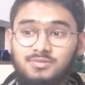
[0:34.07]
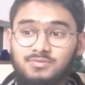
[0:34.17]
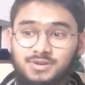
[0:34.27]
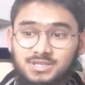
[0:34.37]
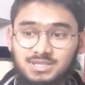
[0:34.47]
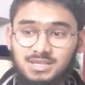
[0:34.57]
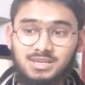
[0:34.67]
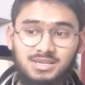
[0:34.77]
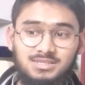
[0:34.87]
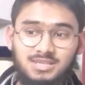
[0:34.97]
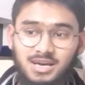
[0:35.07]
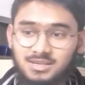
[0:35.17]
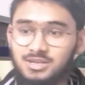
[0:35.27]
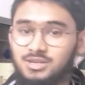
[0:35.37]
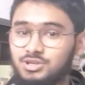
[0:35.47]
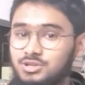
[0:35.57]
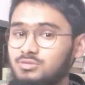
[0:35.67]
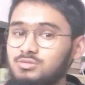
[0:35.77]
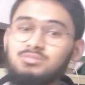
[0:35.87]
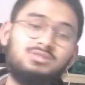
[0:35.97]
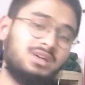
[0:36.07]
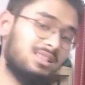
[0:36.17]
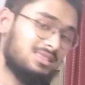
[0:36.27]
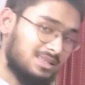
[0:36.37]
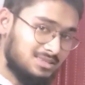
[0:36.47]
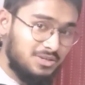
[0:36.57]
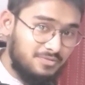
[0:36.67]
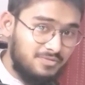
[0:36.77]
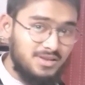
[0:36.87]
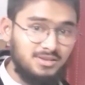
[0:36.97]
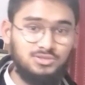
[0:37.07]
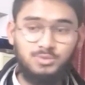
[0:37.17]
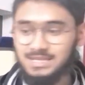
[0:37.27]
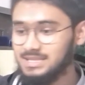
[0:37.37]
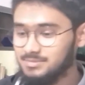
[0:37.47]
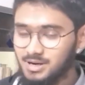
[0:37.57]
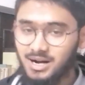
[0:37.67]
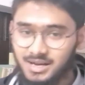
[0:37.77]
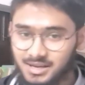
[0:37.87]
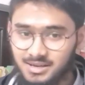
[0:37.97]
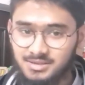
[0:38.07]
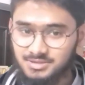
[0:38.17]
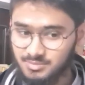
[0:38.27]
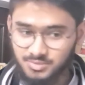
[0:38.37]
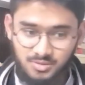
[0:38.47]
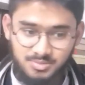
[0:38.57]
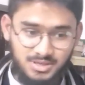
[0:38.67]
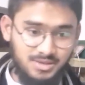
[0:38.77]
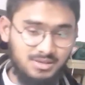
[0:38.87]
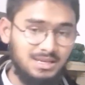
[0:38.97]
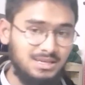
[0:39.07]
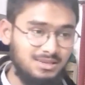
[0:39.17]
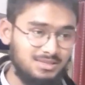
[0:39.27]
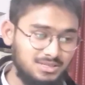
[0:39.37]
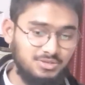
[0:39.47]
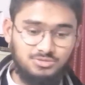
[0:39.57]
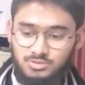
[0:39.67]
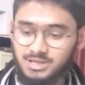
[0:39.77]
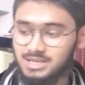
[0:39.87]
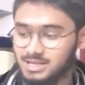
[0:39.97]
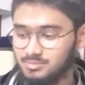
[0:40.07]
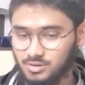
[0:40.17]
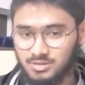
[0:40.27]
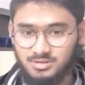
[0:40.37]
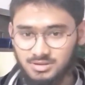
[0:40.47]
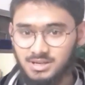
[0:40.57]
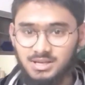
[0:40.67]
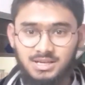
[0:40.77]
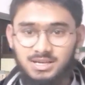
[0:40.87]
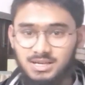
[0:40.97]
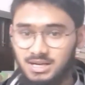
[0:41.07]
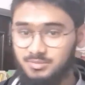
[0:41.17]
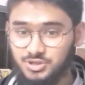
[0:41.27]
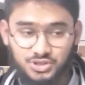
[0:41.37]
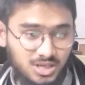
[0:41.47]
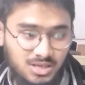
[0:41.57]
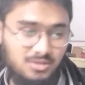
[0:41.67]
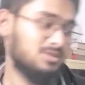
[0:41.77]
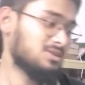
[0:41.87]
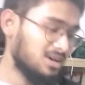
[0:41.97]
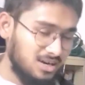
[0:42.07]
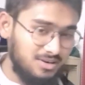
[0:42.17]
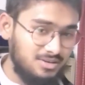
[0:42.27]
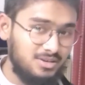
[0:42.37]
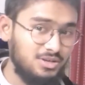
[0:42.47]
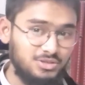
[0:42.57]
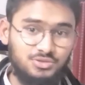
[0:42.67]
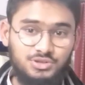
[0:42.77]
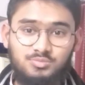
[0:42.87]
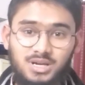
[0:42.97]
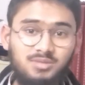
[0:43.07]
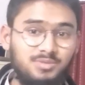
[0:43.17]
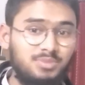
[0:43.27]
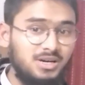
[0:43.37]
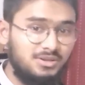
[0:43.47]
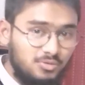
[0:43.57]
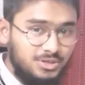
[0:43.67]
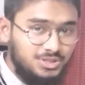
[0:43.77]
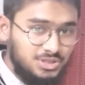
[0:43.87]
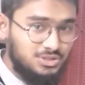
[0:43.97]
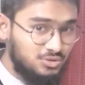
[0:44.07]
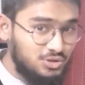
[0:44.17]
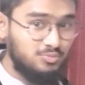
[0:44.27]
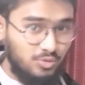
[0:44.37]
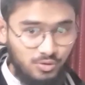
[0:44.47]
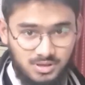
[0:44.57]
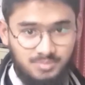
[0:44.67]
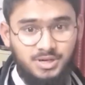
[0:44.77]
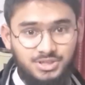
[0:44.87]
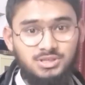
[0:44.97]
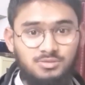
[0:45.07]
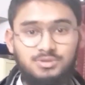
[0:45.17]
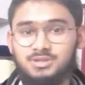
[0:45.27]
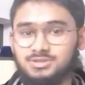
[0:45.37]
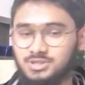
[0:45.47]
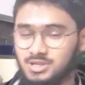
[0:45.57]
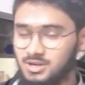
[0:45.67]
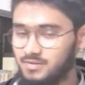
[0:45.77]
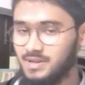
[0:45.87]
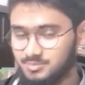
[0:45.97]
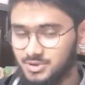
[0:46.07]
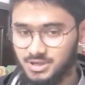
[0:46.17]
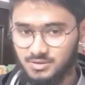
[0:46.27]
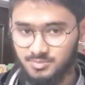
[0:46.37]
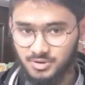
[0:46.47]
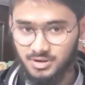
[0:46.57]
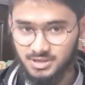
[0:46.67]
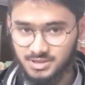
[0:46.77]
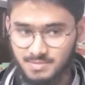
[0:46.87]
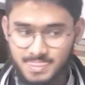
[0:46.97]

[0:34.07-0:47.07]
Firstly is that you and let's say your friend jointly buy some property. Let's say you jointly bought a machine or a car, so you become a part ownership, so you both are partial owners of that particular product.